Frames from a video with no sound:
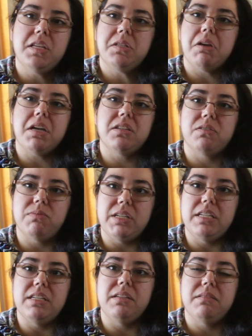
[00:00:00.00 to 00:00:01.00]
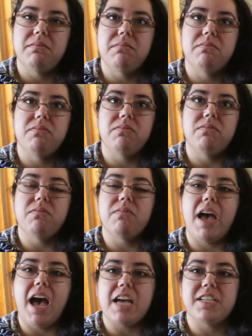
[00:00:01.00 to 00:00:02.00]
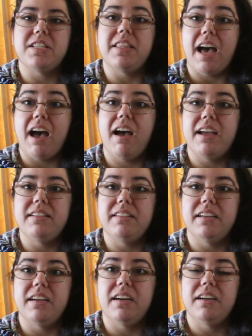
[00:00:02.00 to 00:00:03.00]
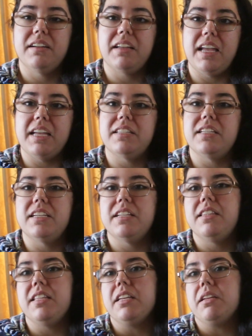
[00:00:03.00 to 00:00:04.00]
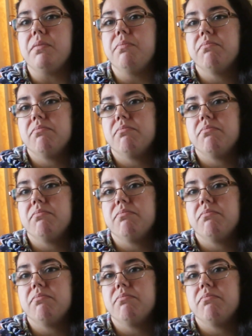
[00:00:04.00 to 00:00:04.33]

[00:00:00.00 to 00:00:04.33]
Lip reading: So I just rehashed that idea and did the